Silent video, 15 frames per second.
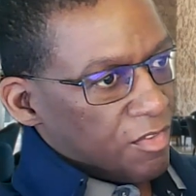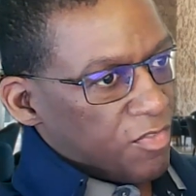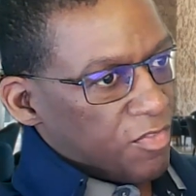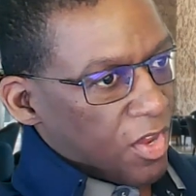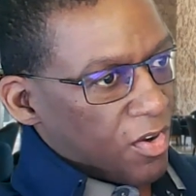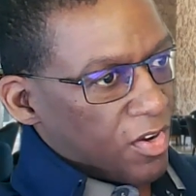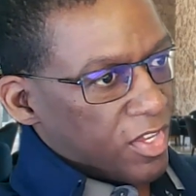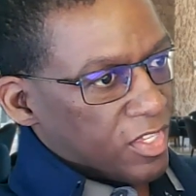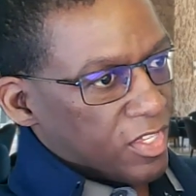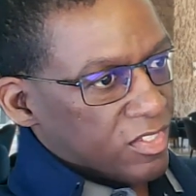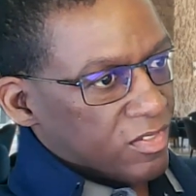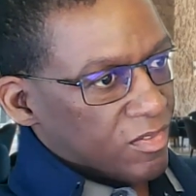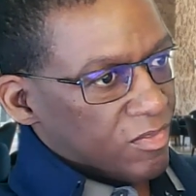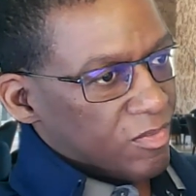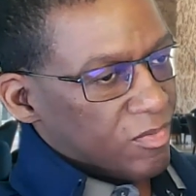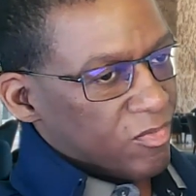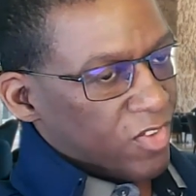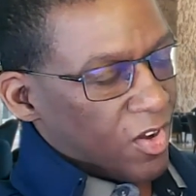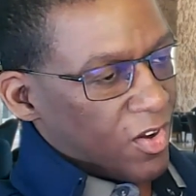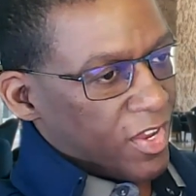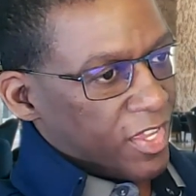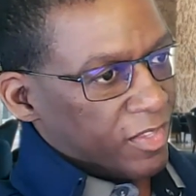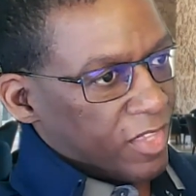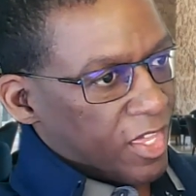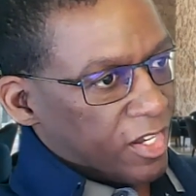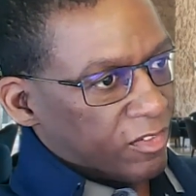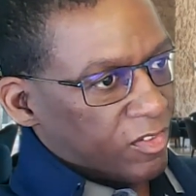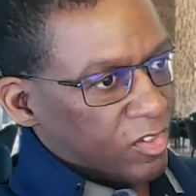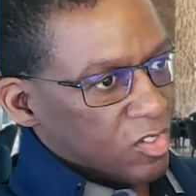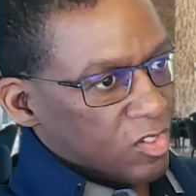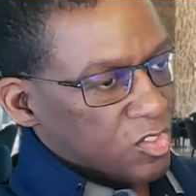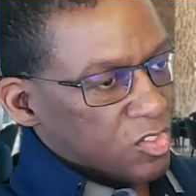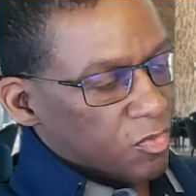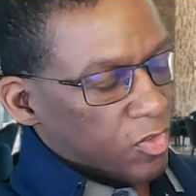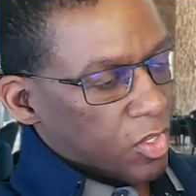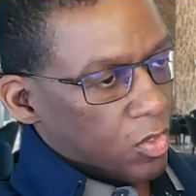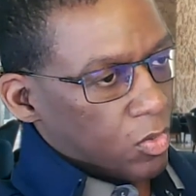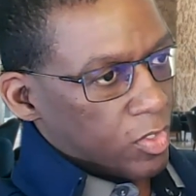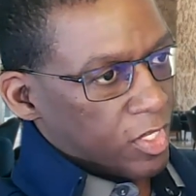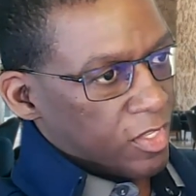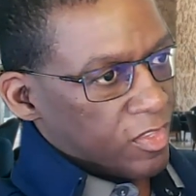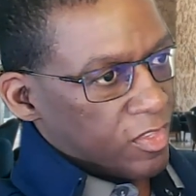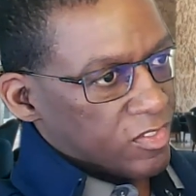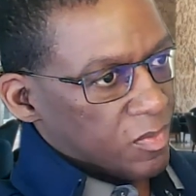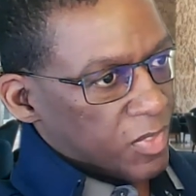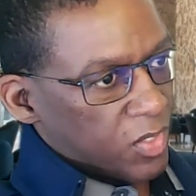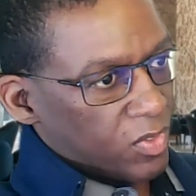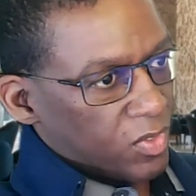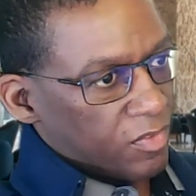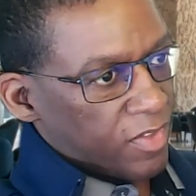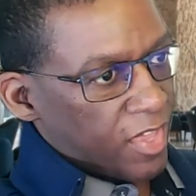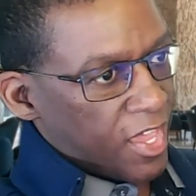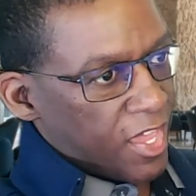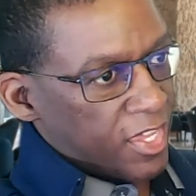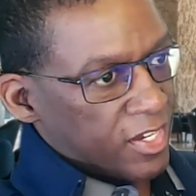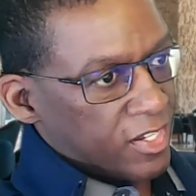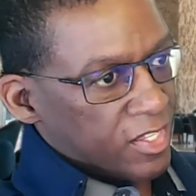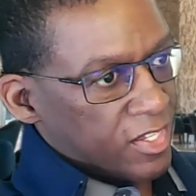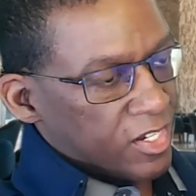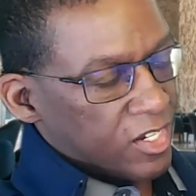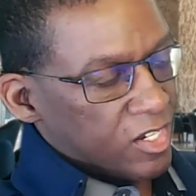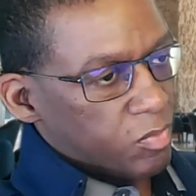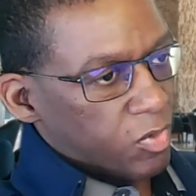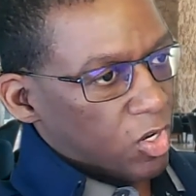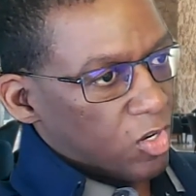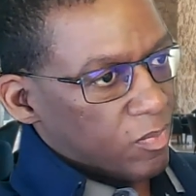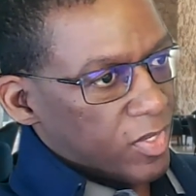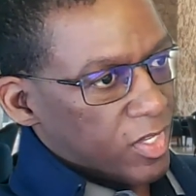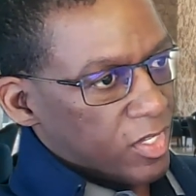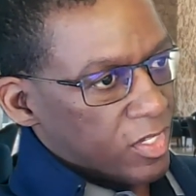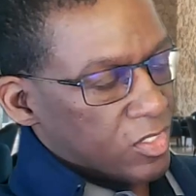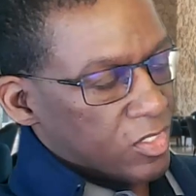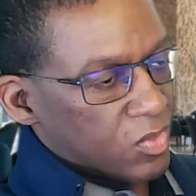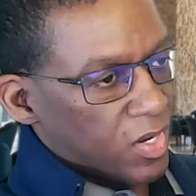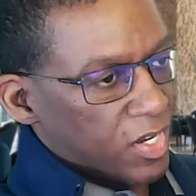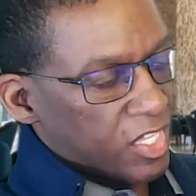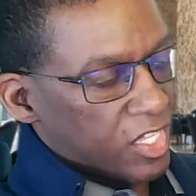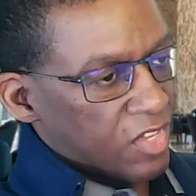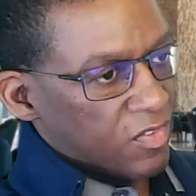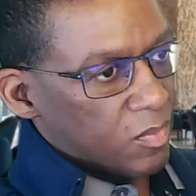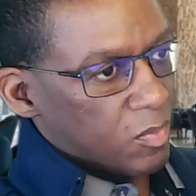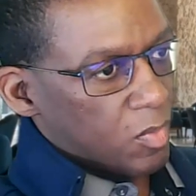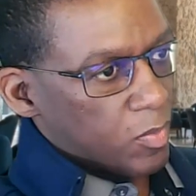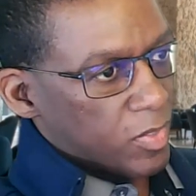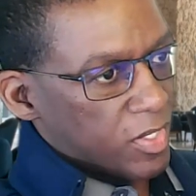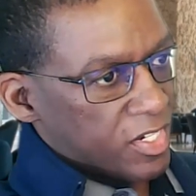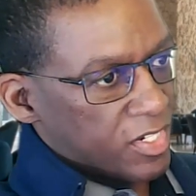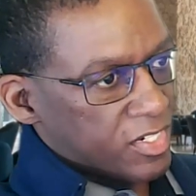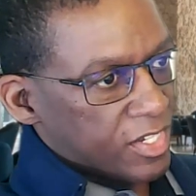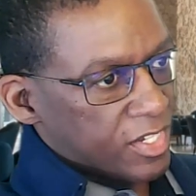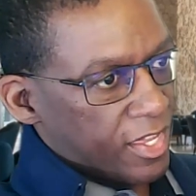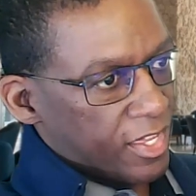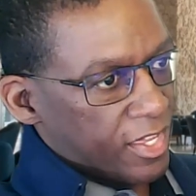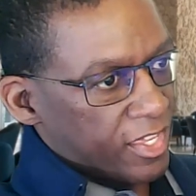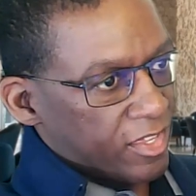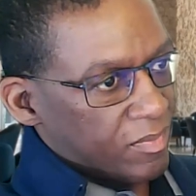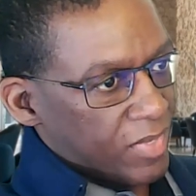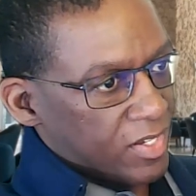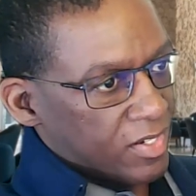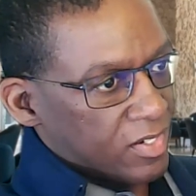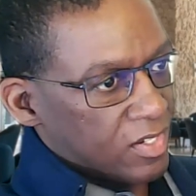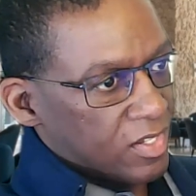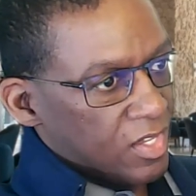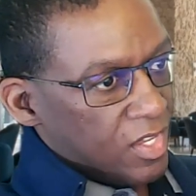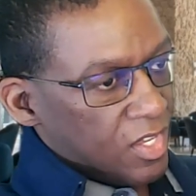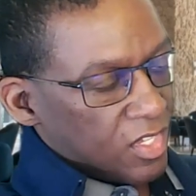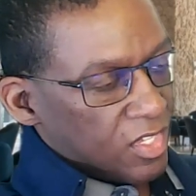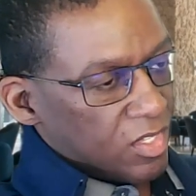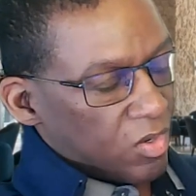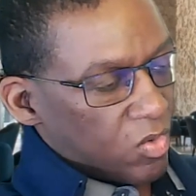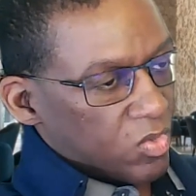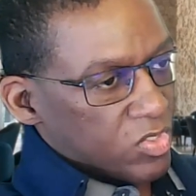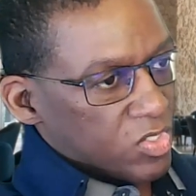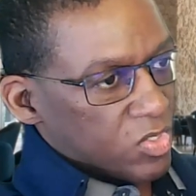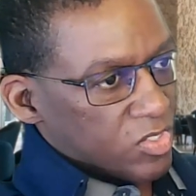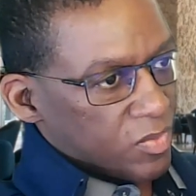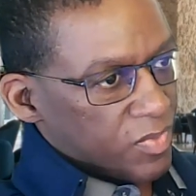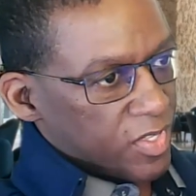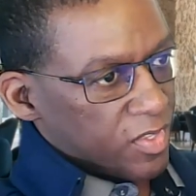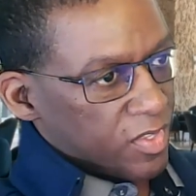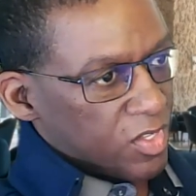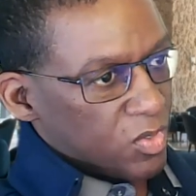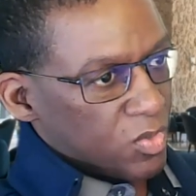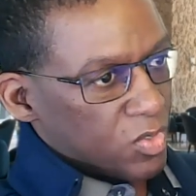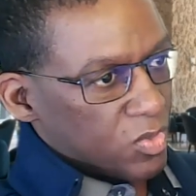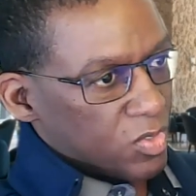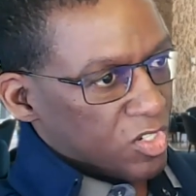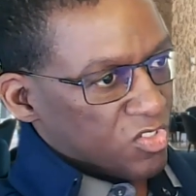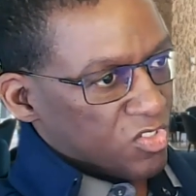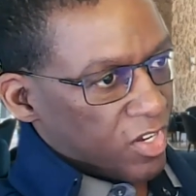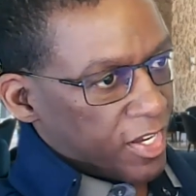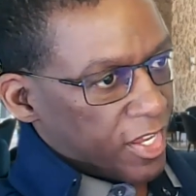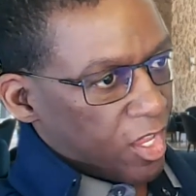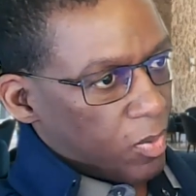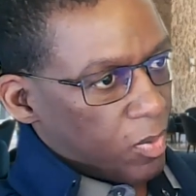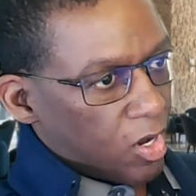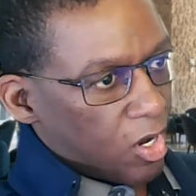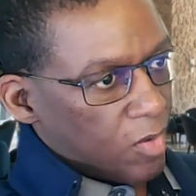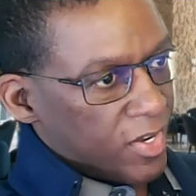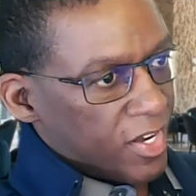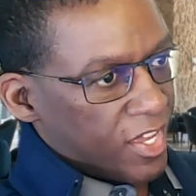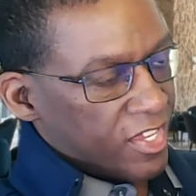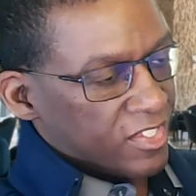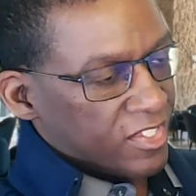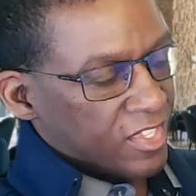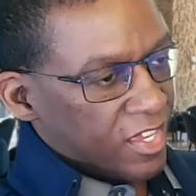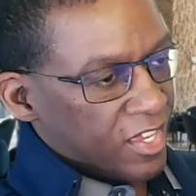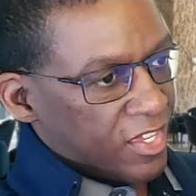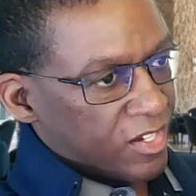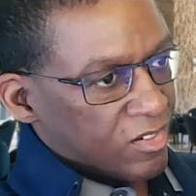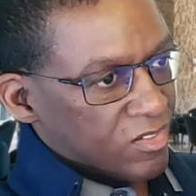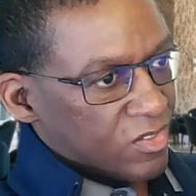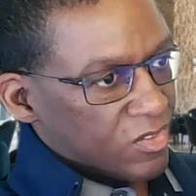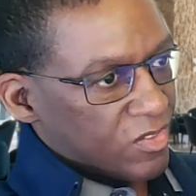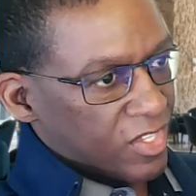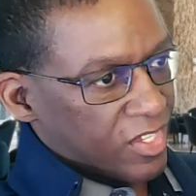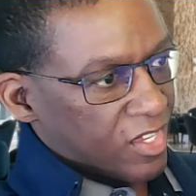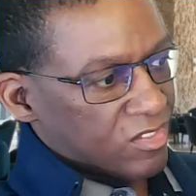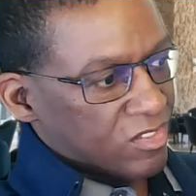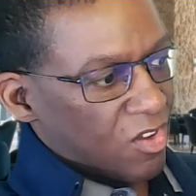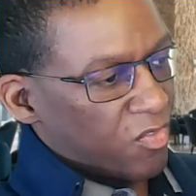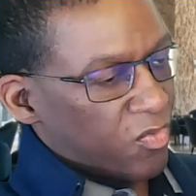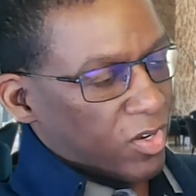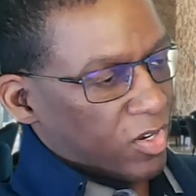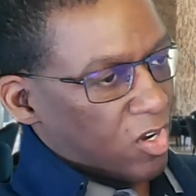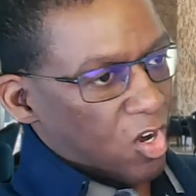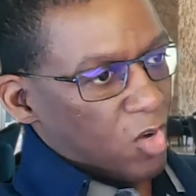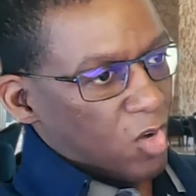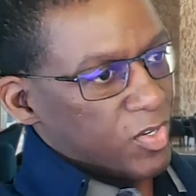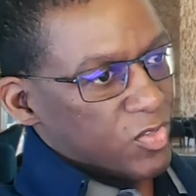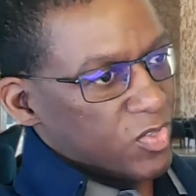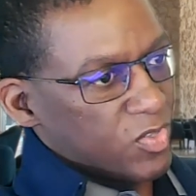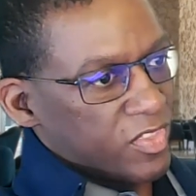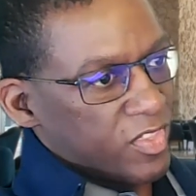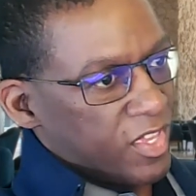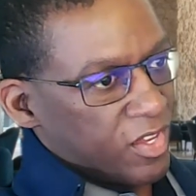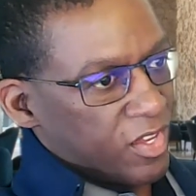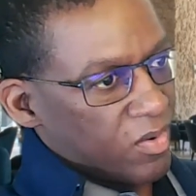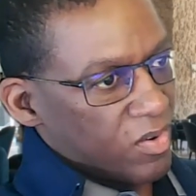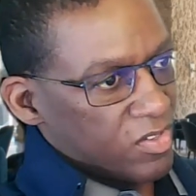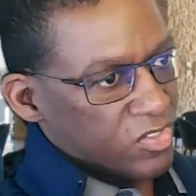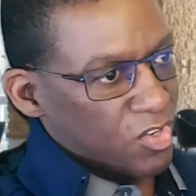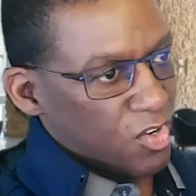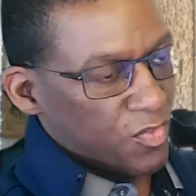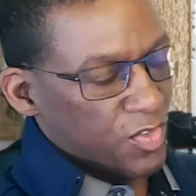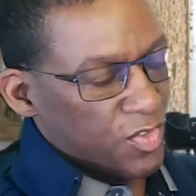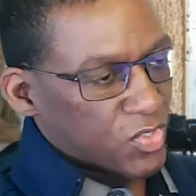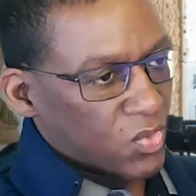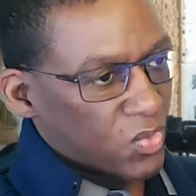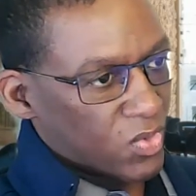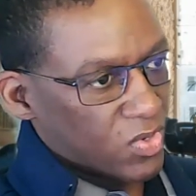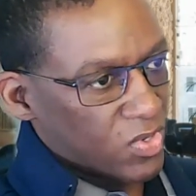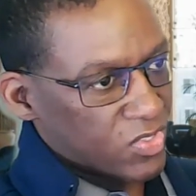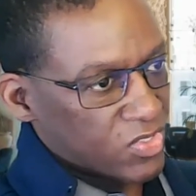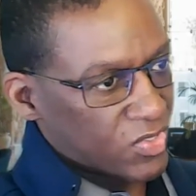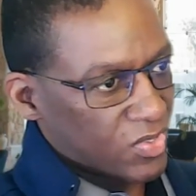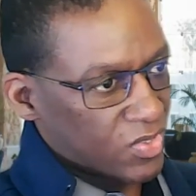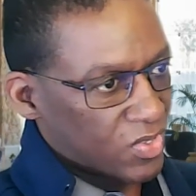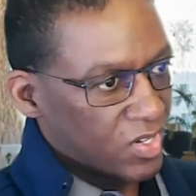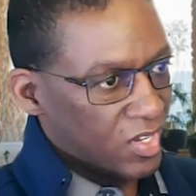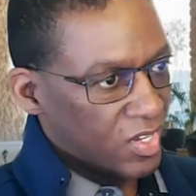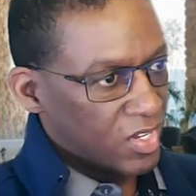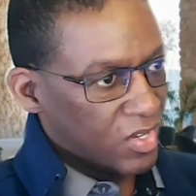varying levels of coding that somebody will have had in a department or at a given moment in time. And is there something that you do to try to help harmonize that? Is there like a software carpentry thing or a service course or?